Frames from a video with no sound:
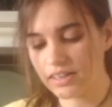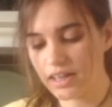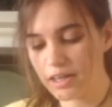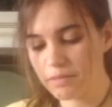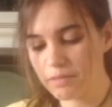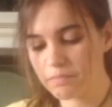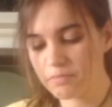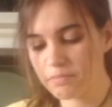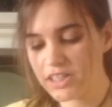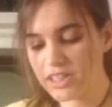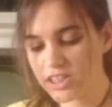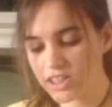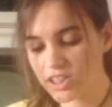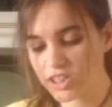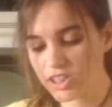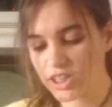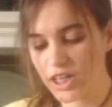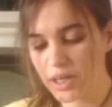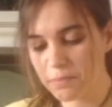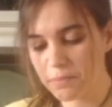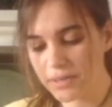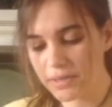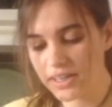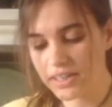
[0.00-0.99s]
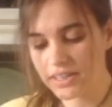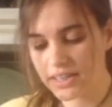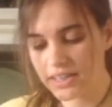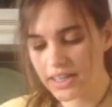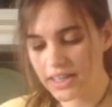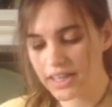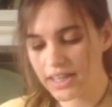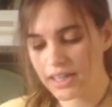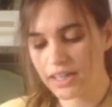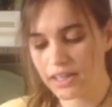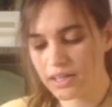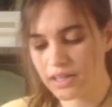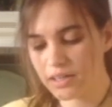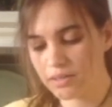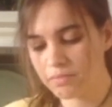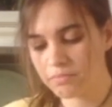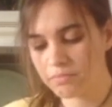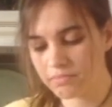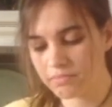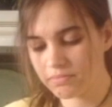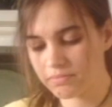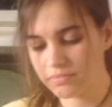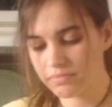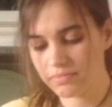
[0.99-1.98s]
I'm misshaping
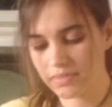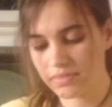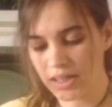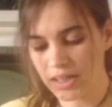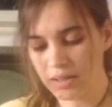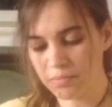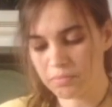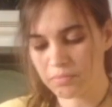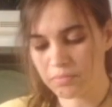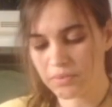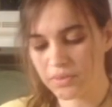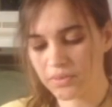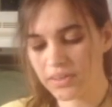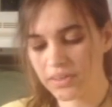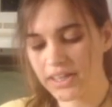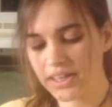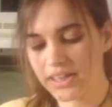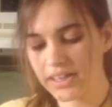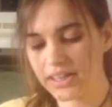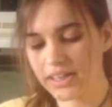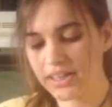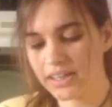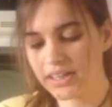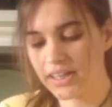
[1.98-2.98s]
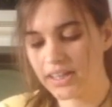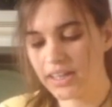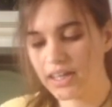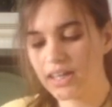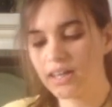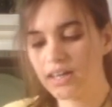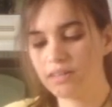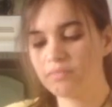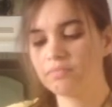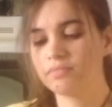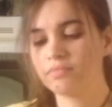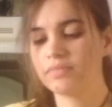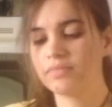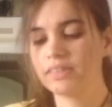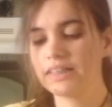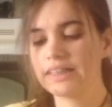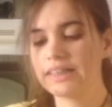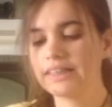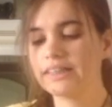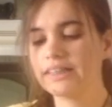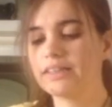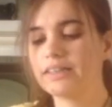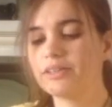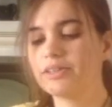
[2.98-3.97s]
them. I'm breaking them.
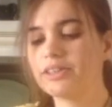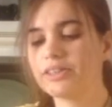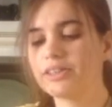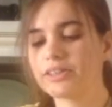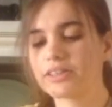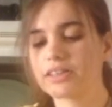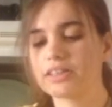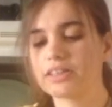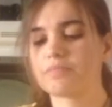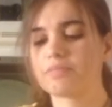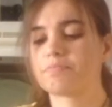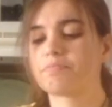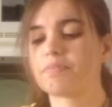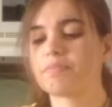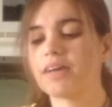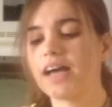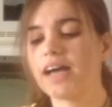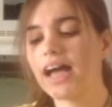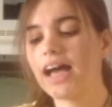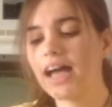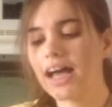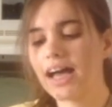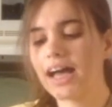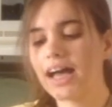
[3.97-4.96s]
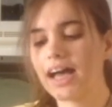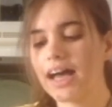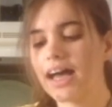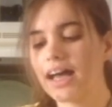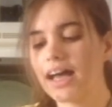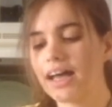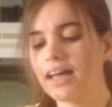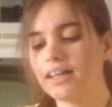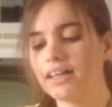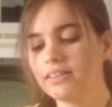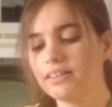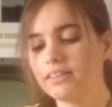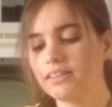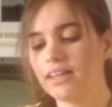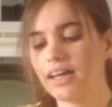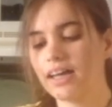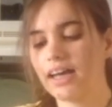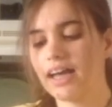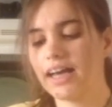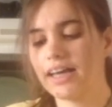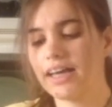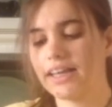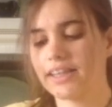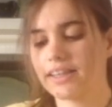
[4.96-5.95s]
This is bad,
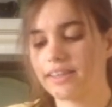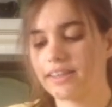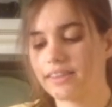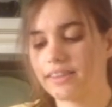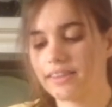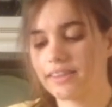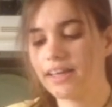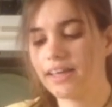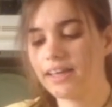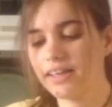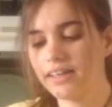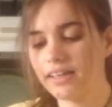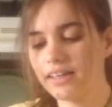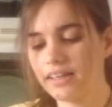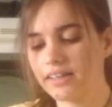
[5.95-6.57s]
I think.